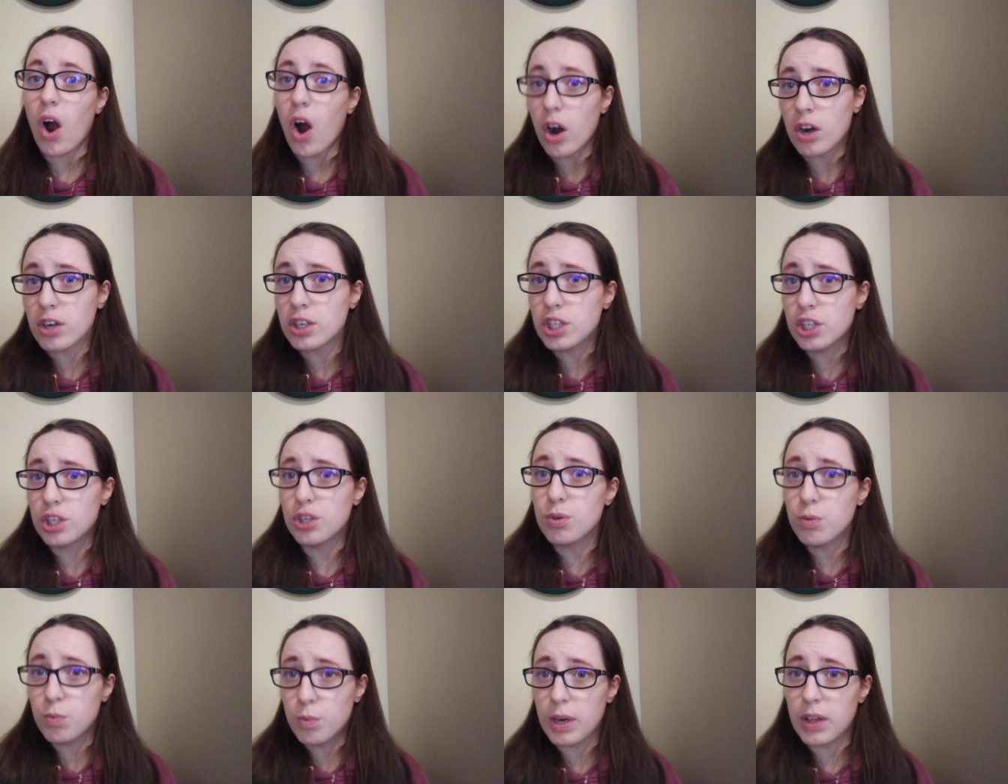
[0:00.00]
are
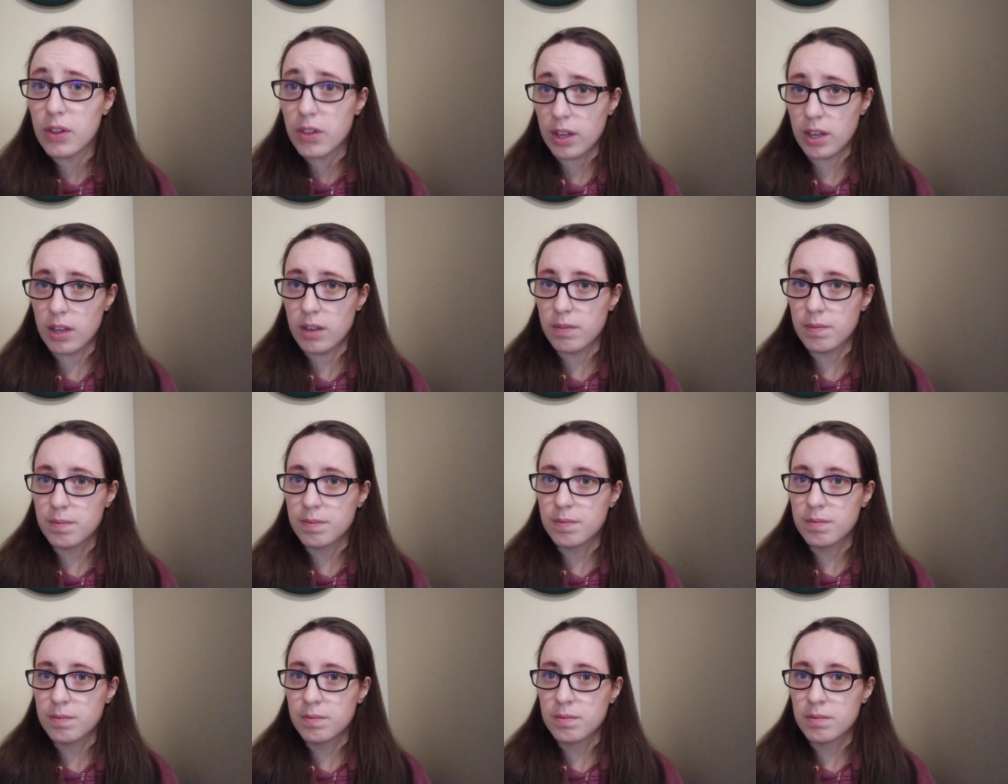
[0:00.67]
you willing
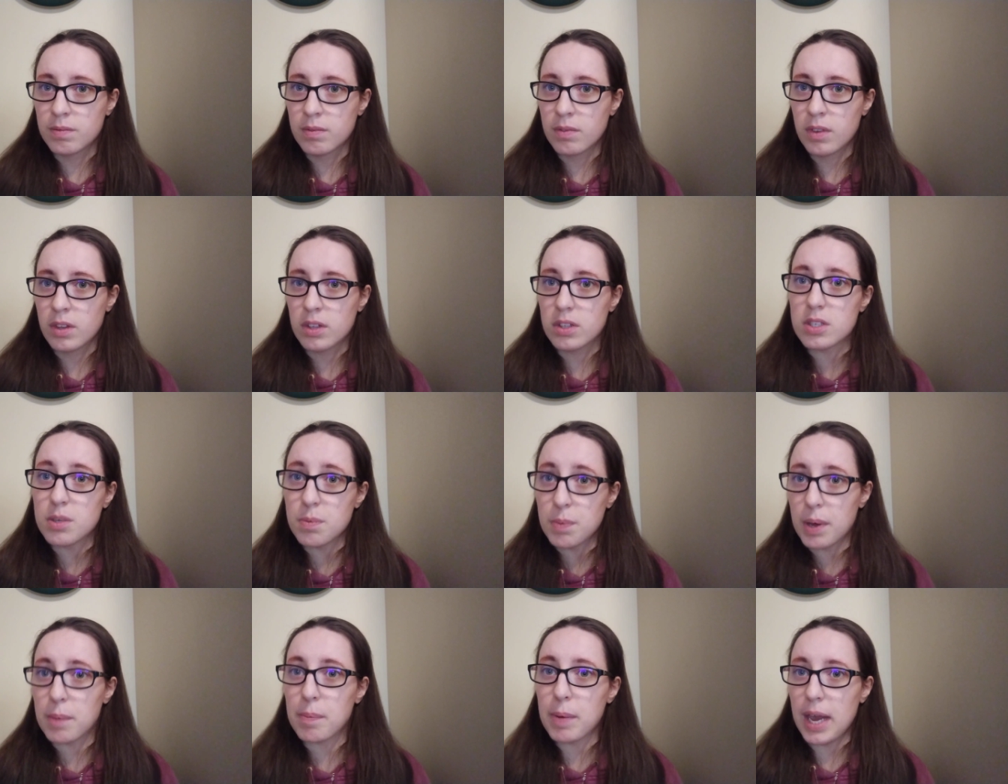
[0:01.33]

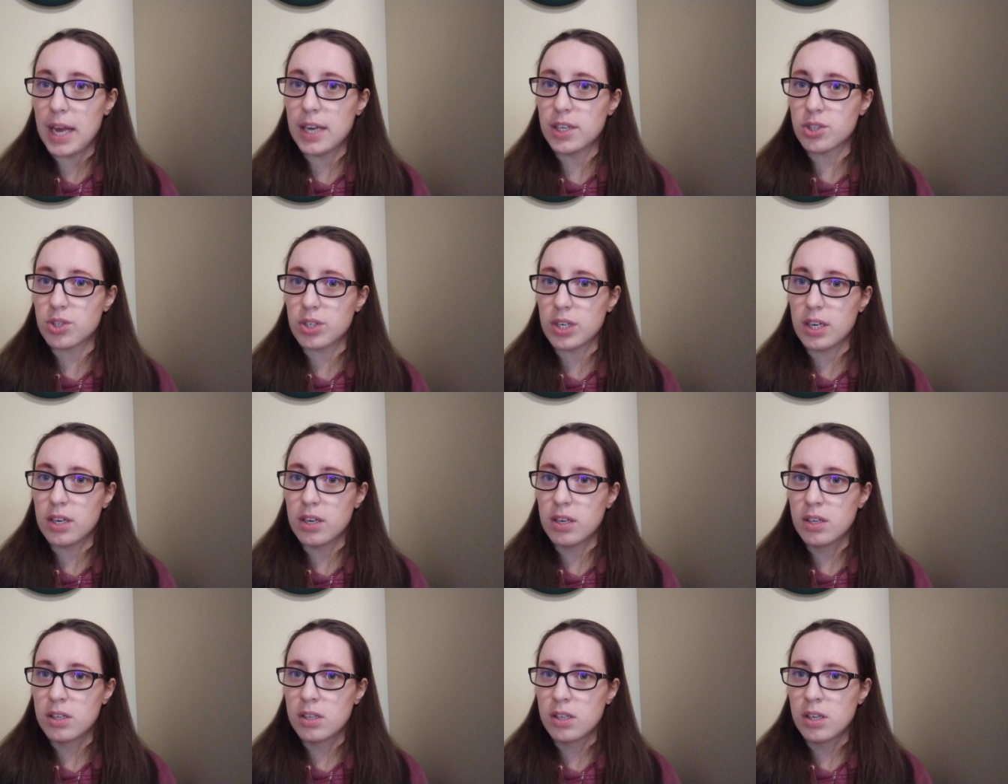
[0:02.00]
to be a
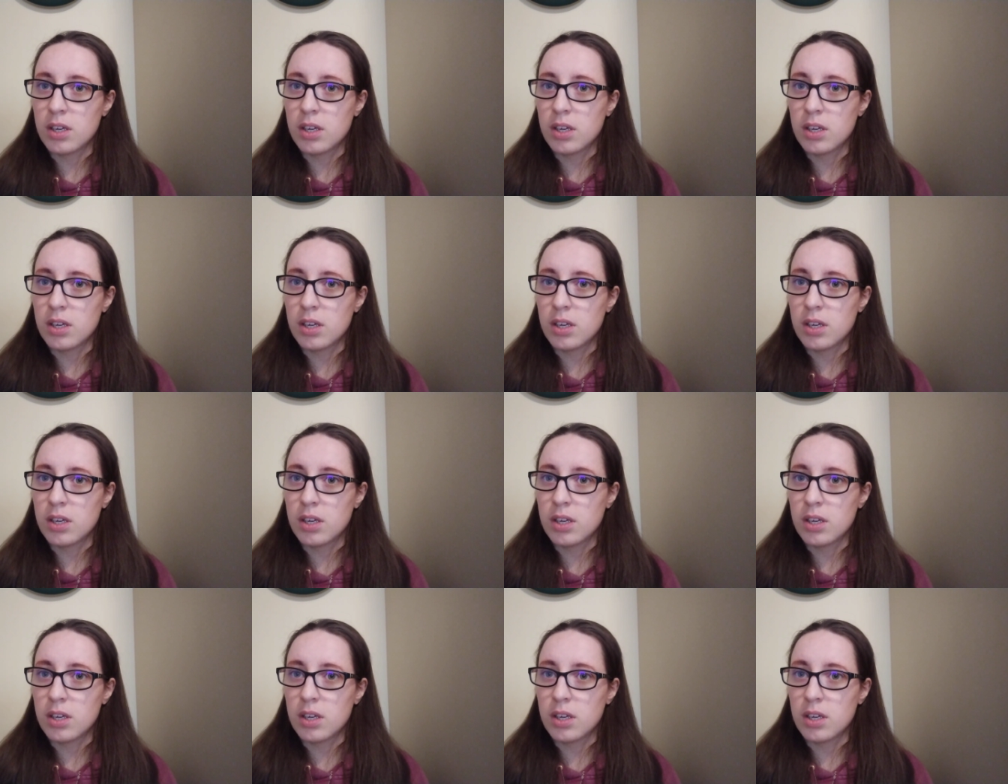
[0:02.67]
patriot?